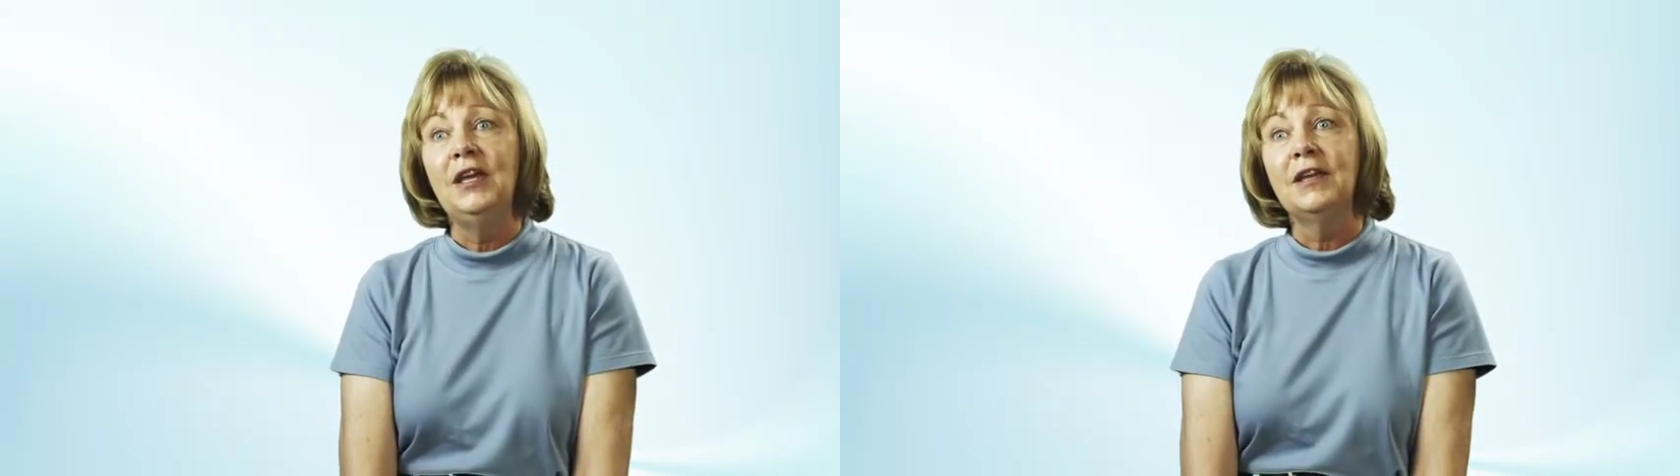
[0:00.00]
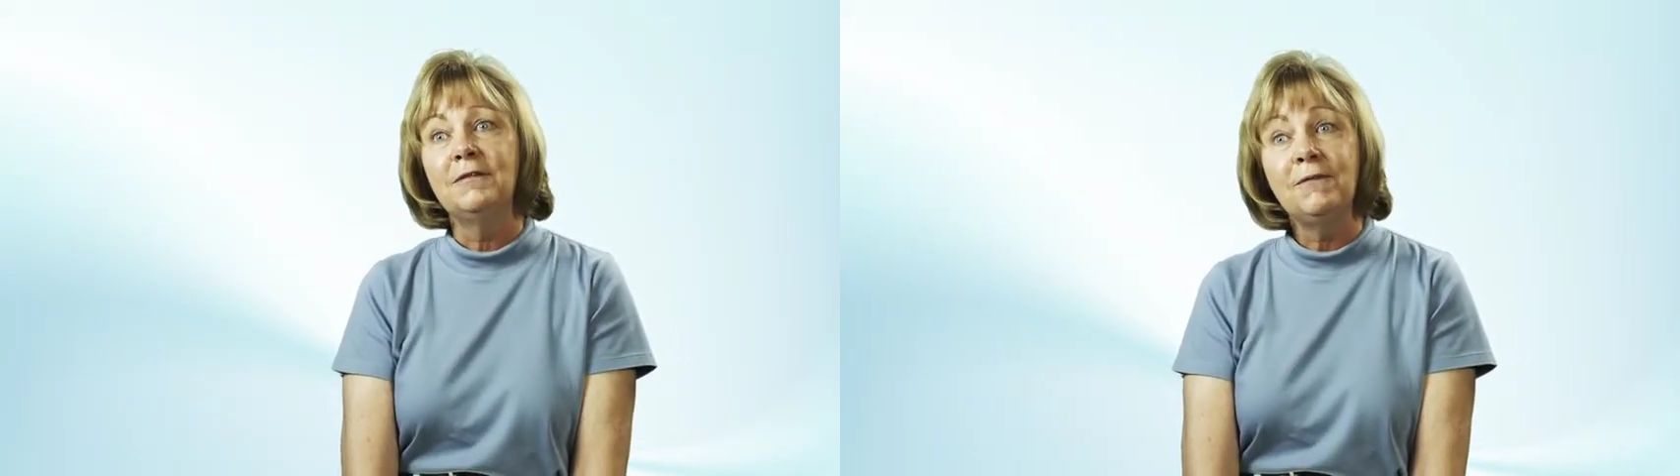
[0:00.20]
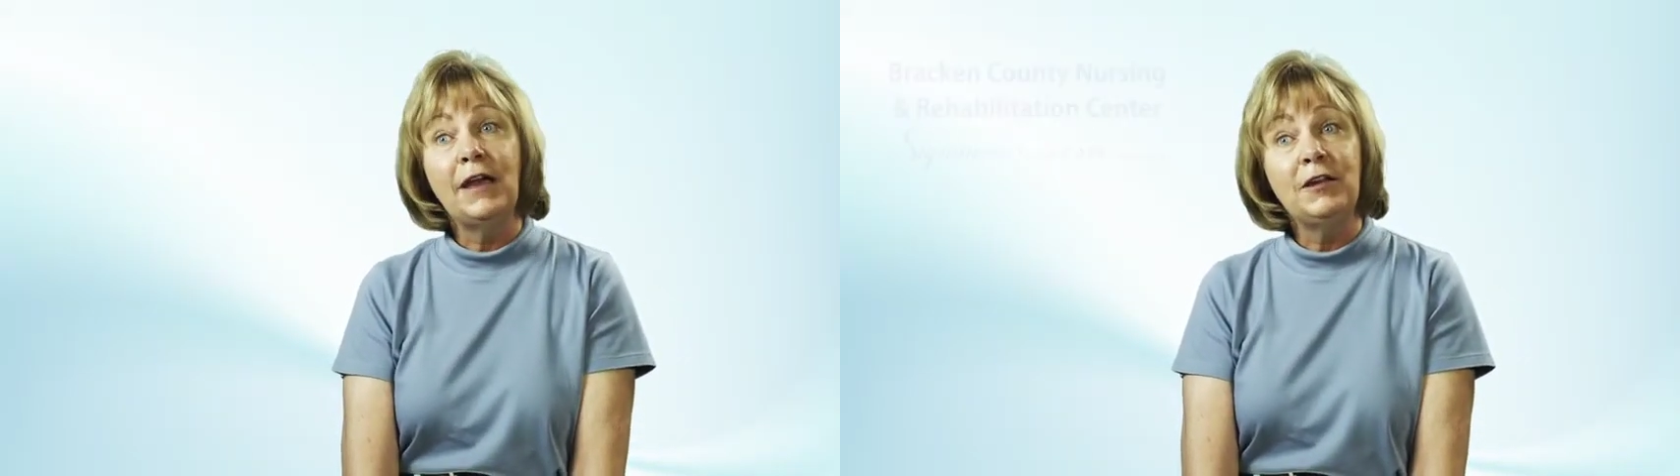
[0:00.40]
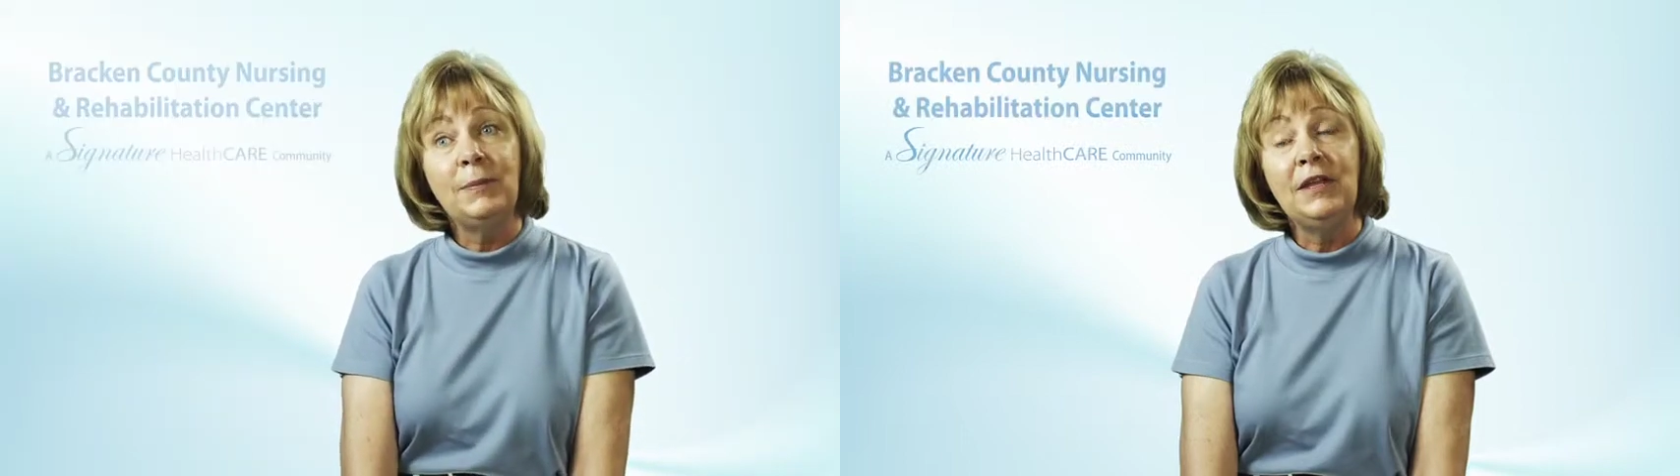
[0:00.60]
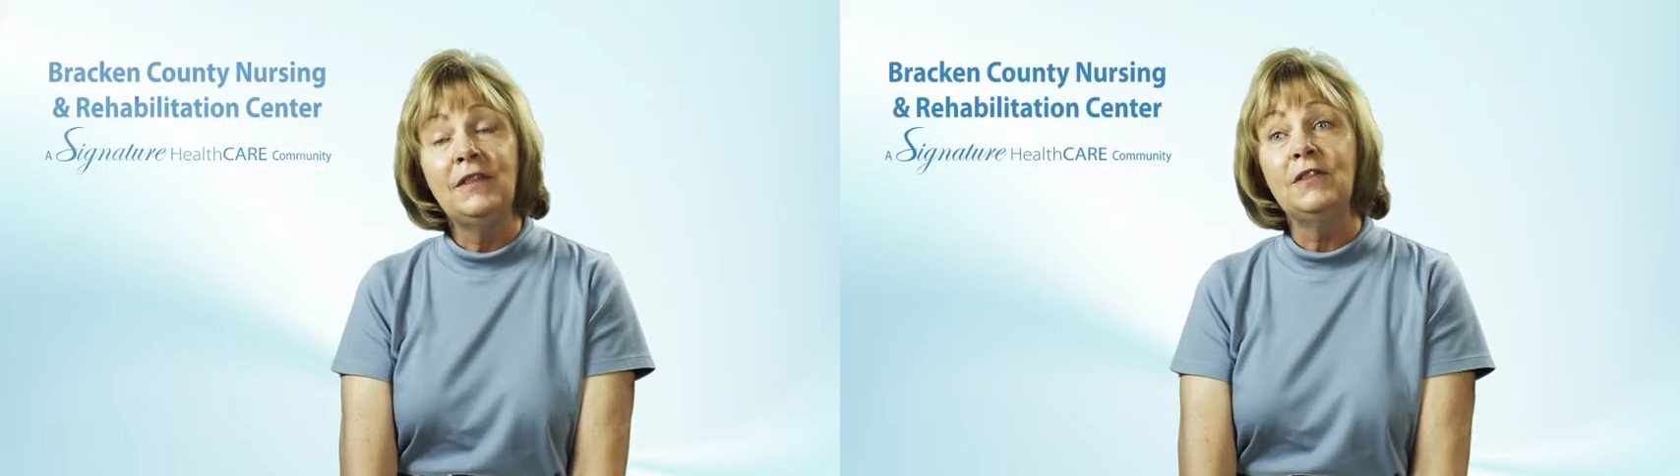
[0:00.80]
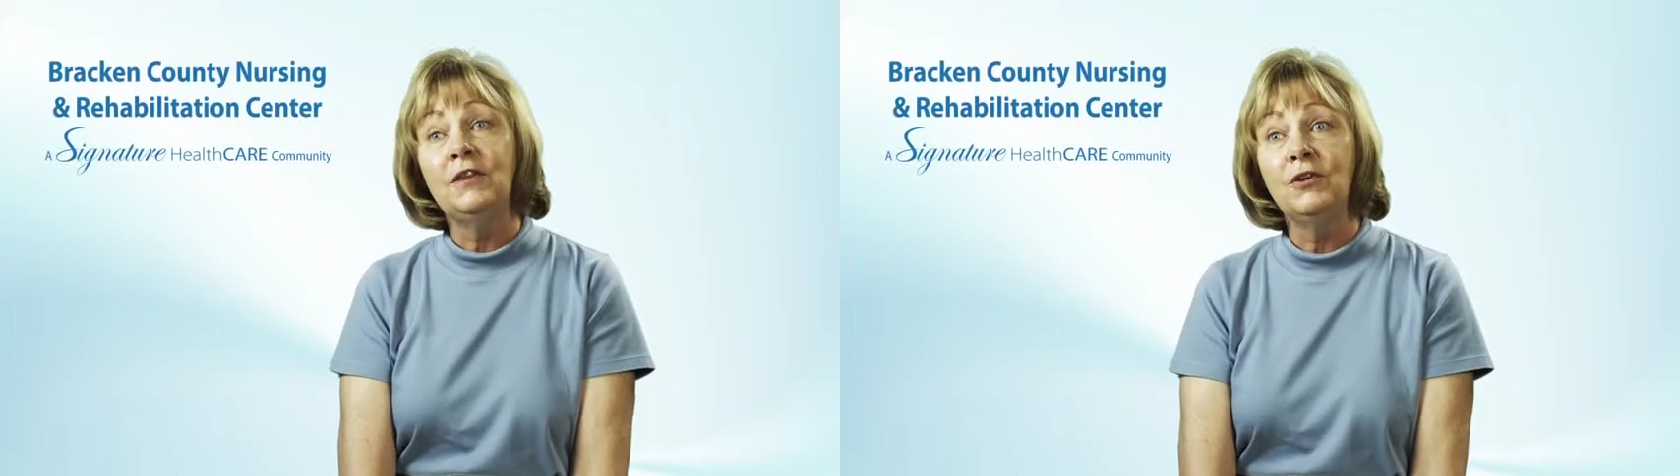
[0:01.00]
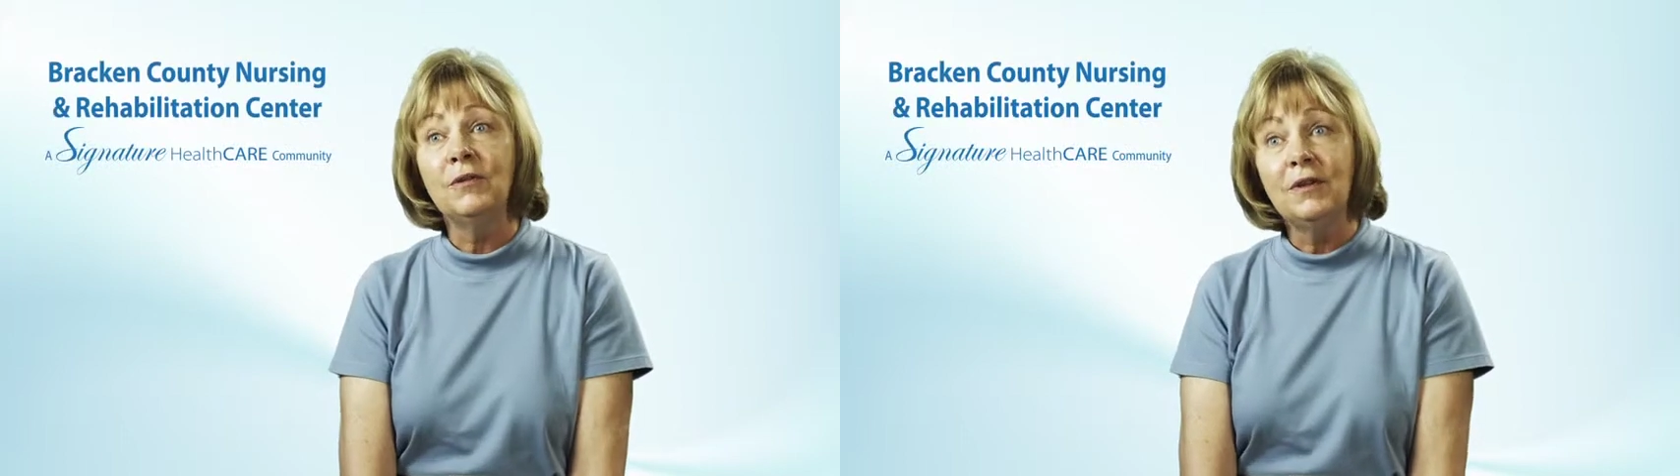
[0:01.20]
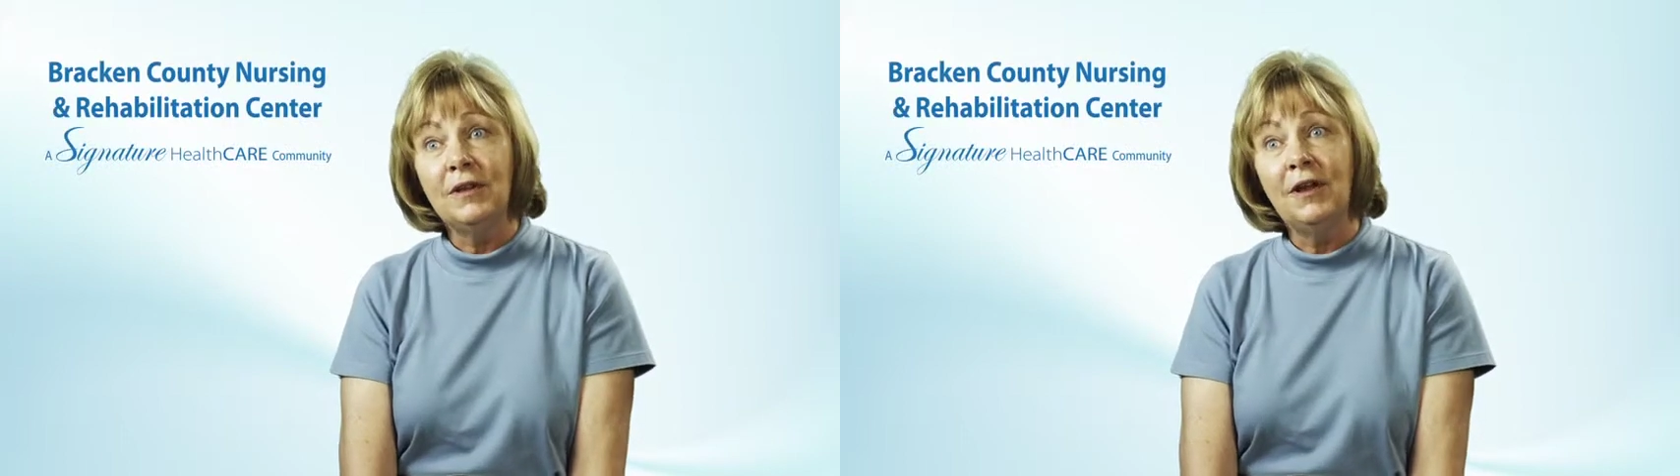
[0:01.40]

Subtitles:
confide in me that they're